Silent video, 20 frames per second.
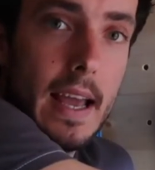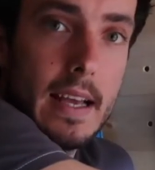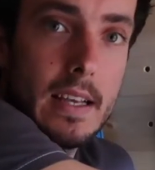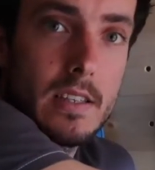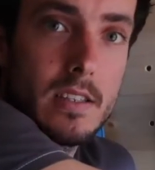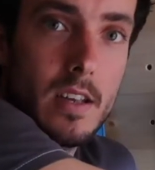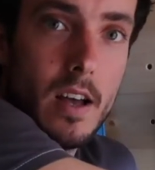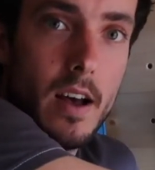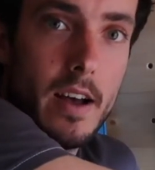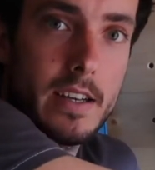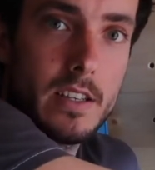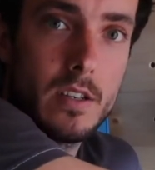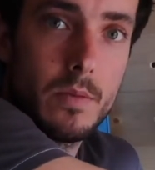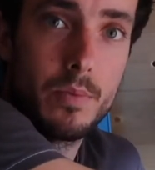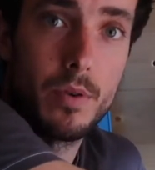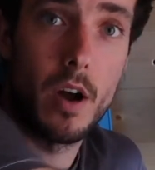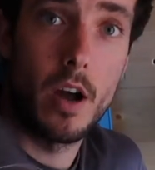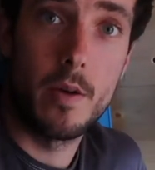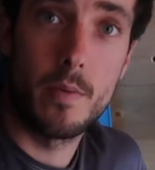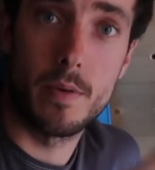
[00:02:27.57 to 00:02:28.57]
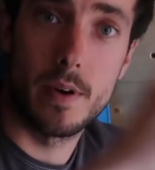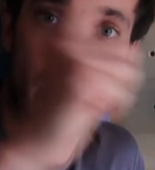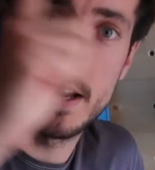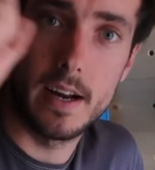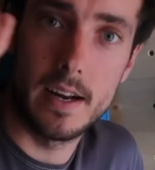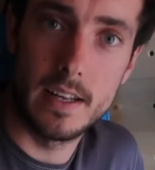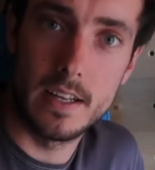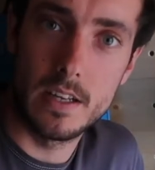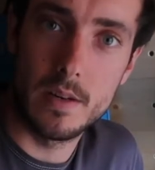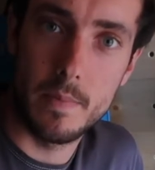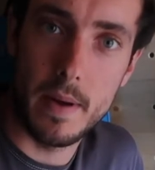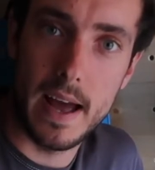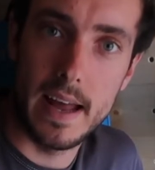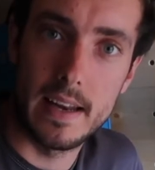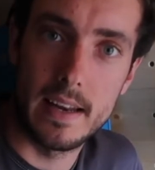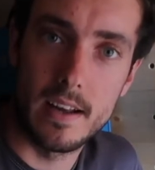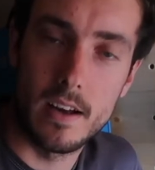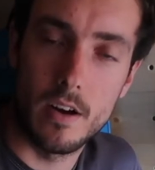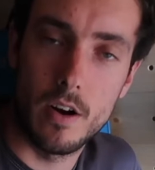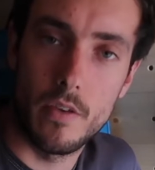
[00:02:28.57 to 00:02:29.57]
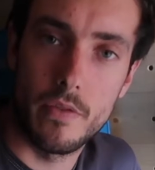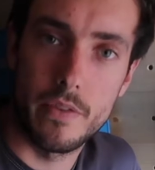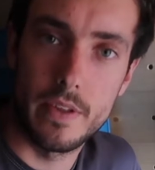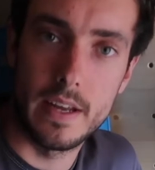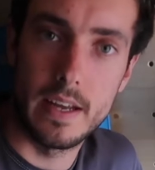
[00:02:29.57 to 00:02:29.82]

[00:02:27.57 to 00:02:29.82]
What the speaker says: is sized appropriately depending on